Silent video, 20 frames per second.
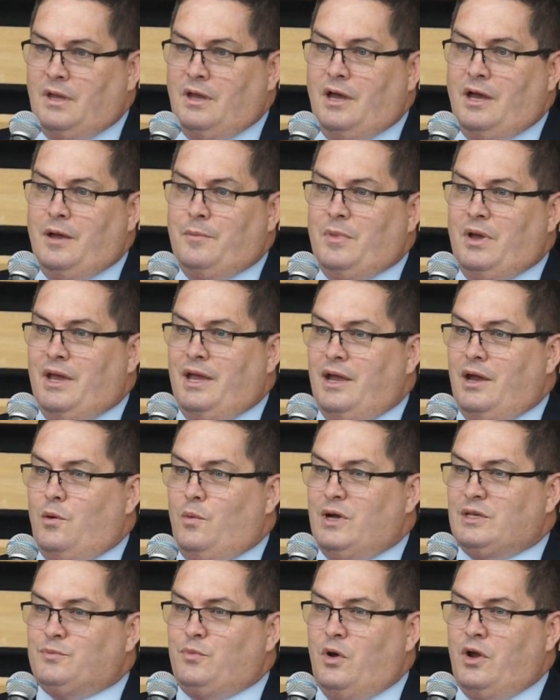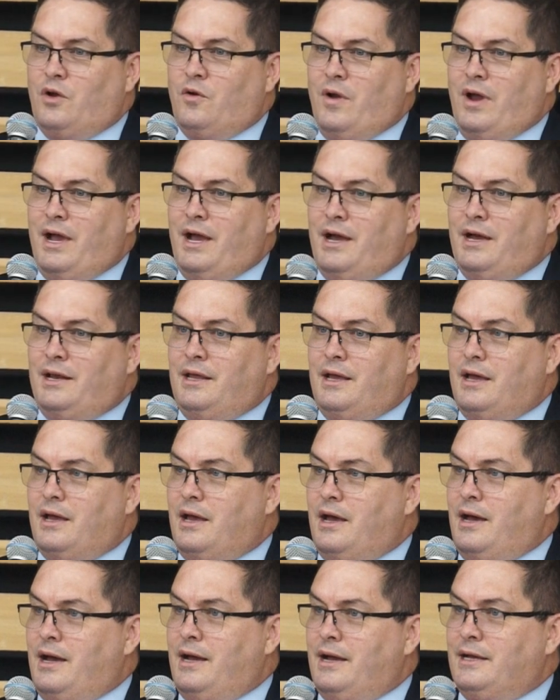I'm a West Point grad.
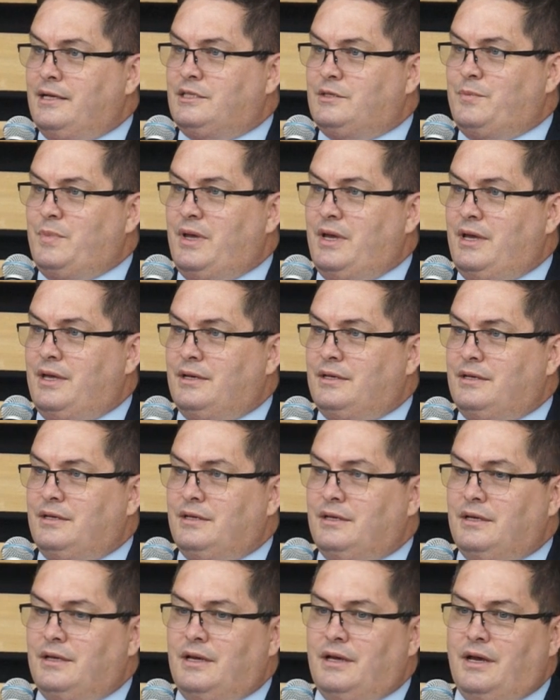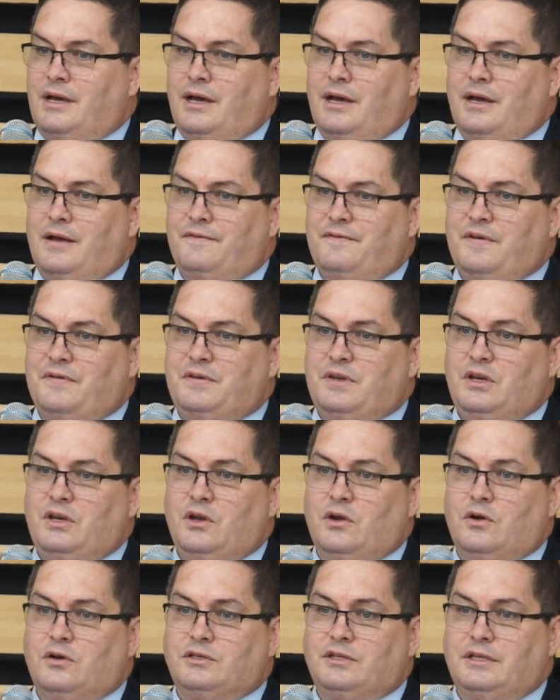I spent 15
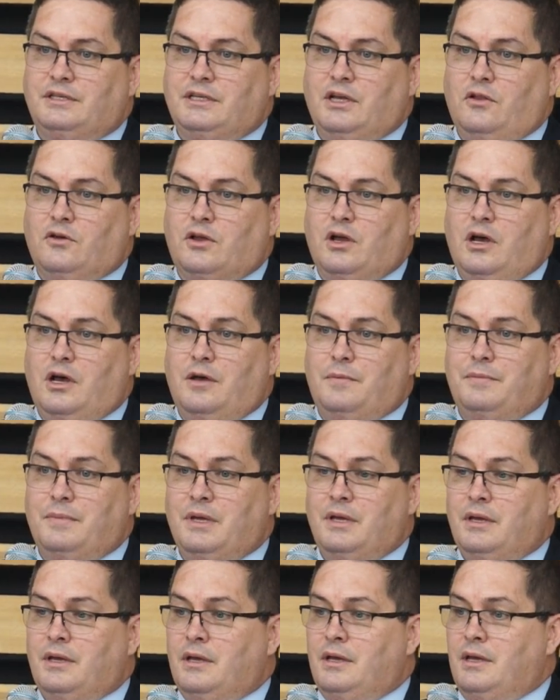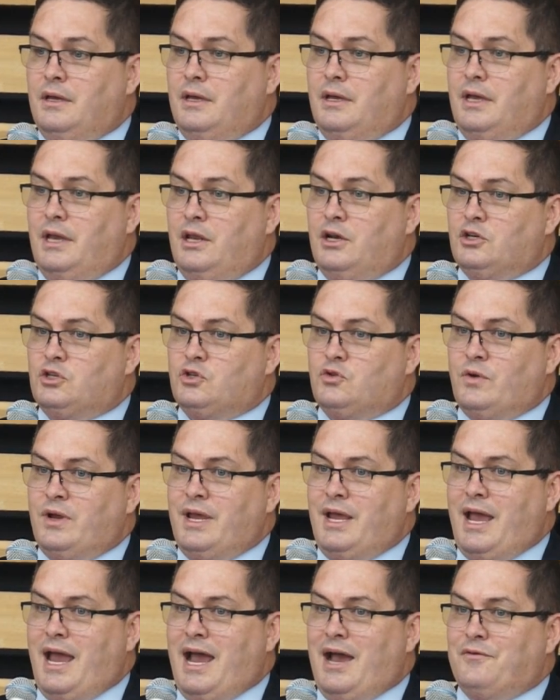years in the telecom
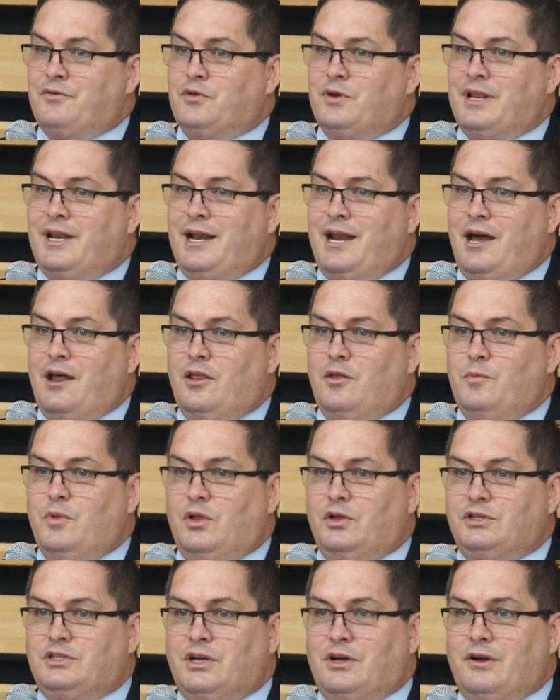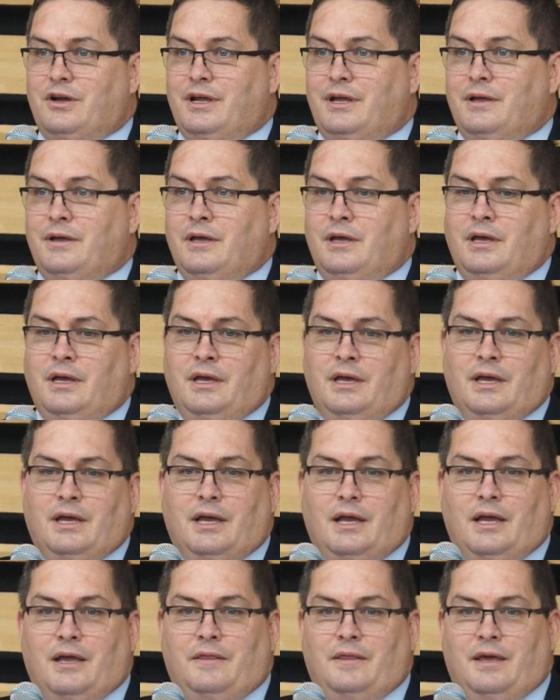industry after getting out of the military.
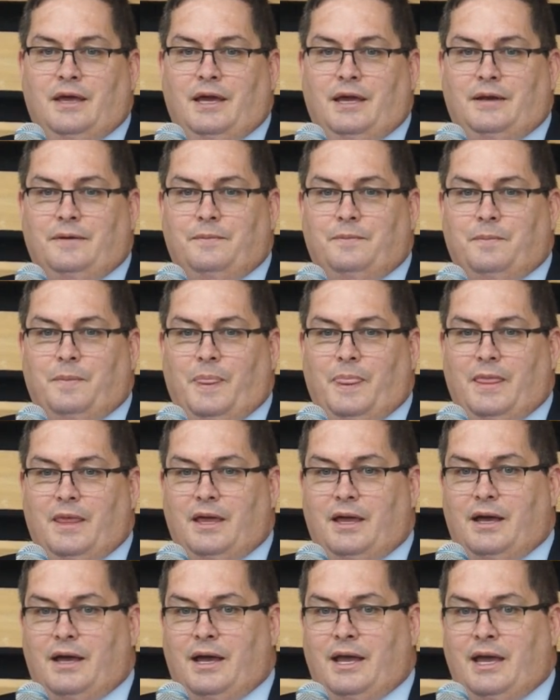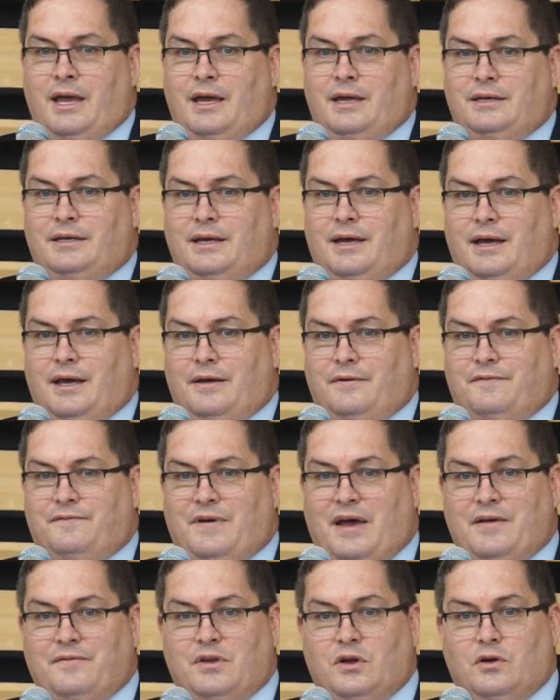And then I had
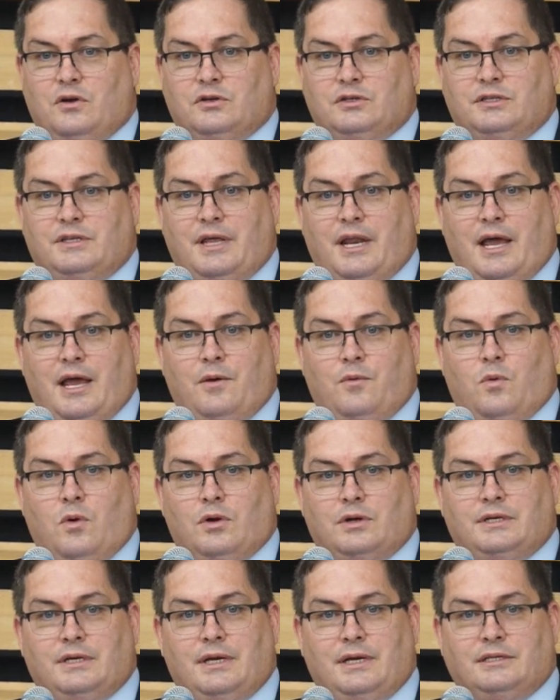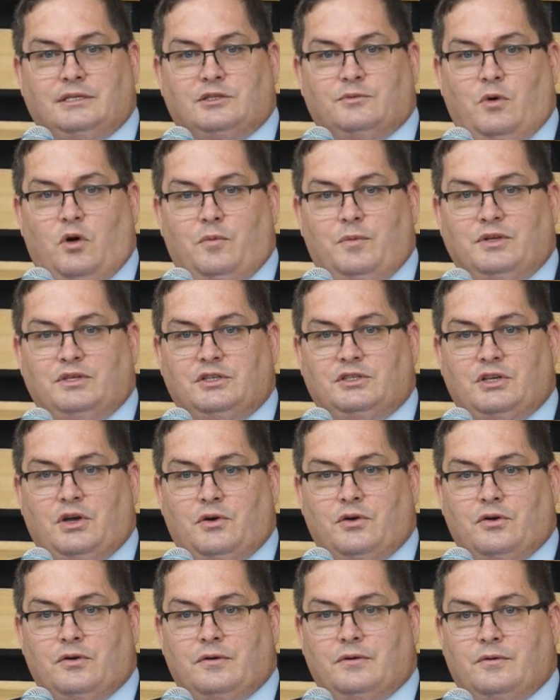5 years that I worked as a small business
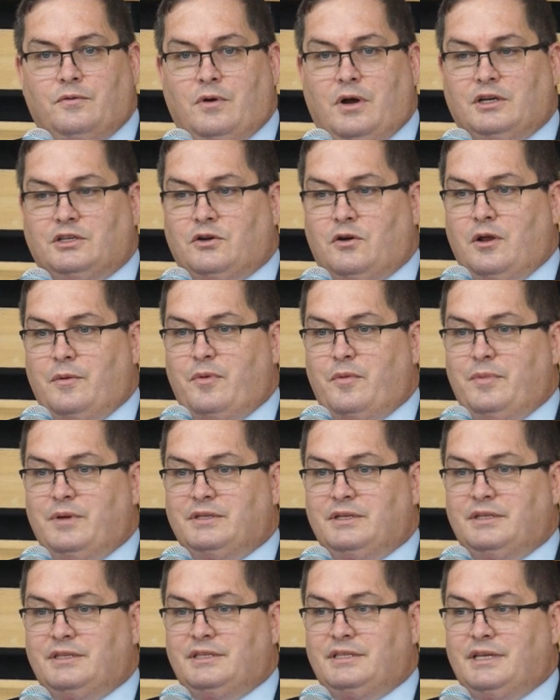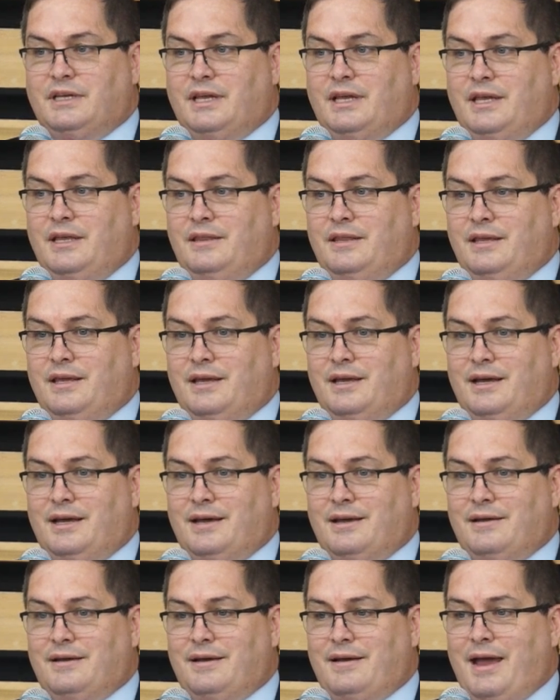owner, where I started up a business in
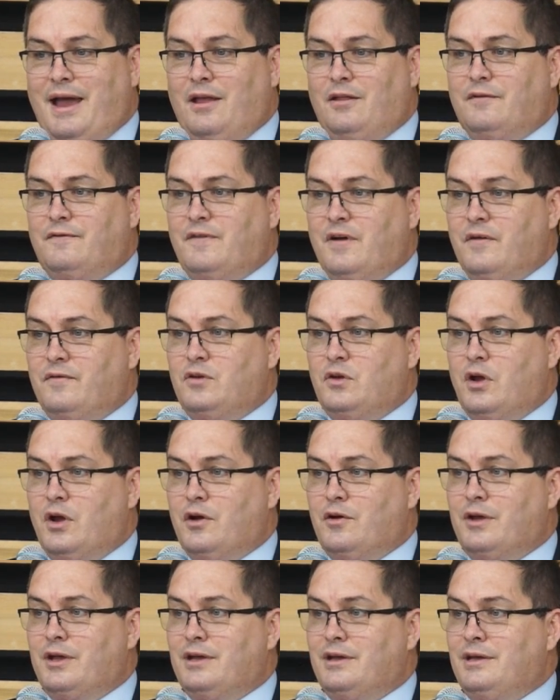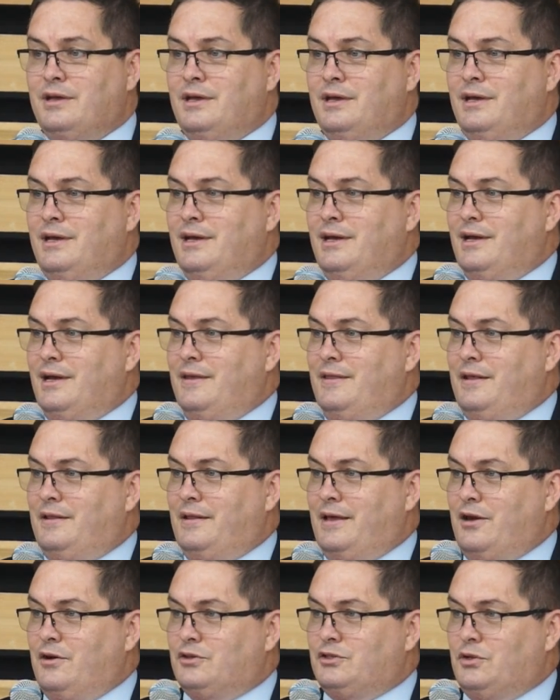the Allen Fairview area, and
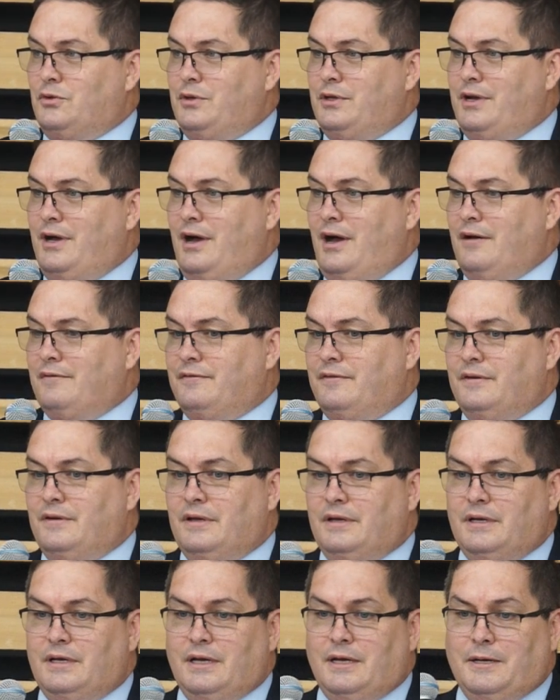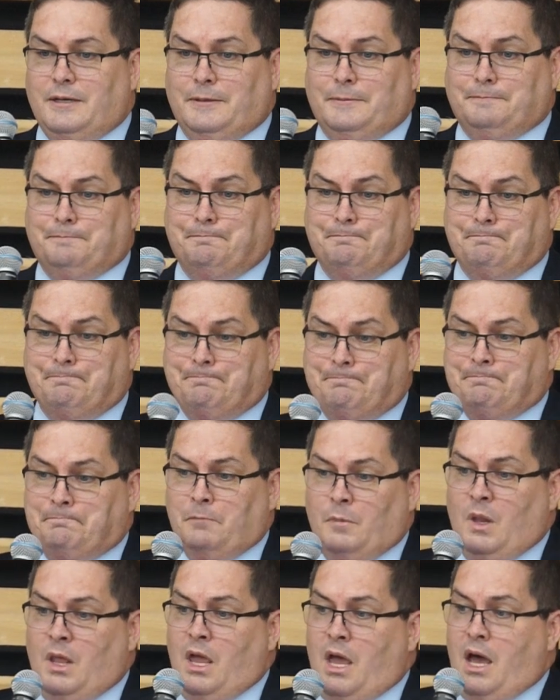then later sold it off.
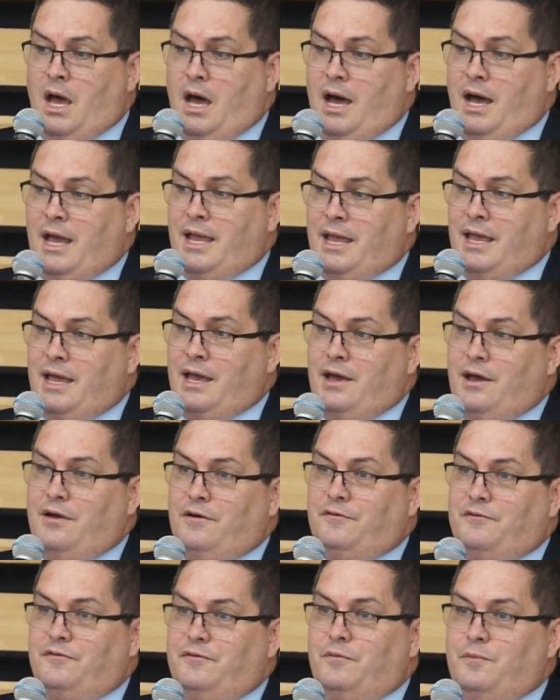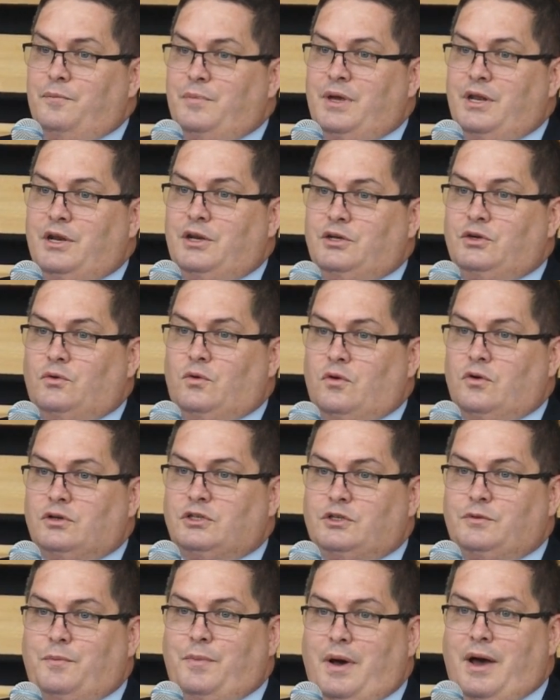I have been
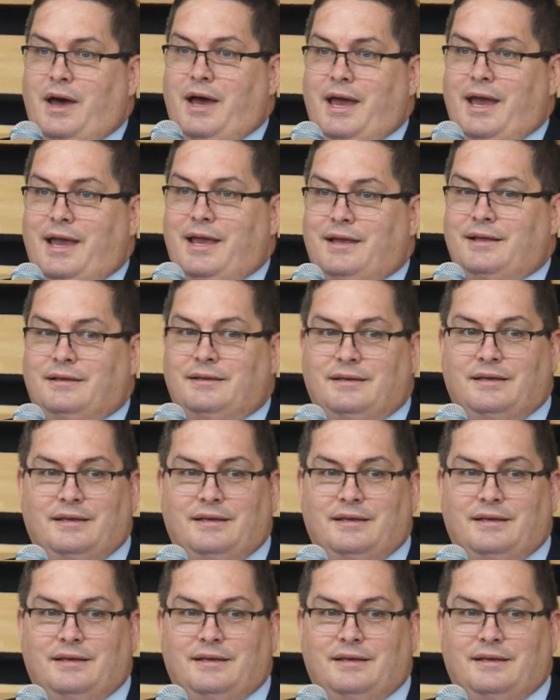endorsed by